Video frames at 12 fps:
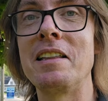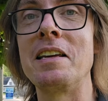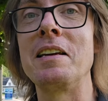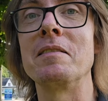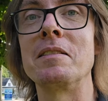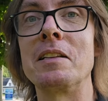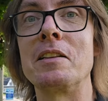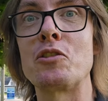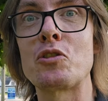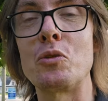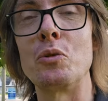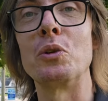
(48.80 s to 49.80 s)
the, the
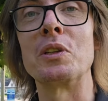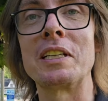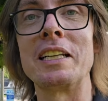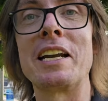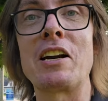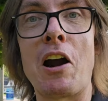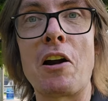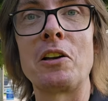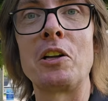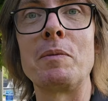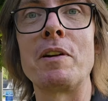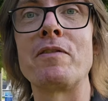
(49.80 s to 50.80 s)
school and clinic are
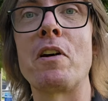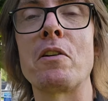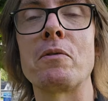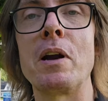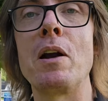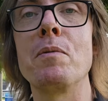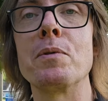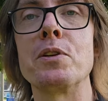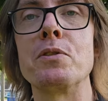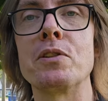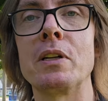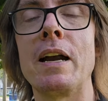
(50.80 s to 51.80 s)
a little bit farther out,
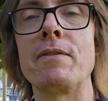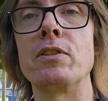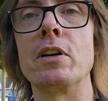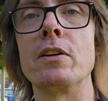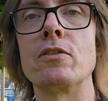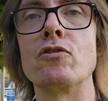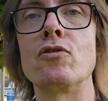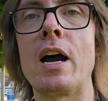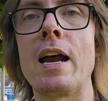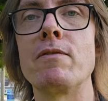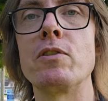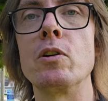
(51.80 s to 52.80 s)
which you still have to, to
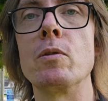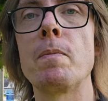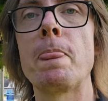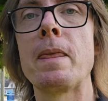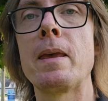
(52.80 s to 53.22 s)
drive to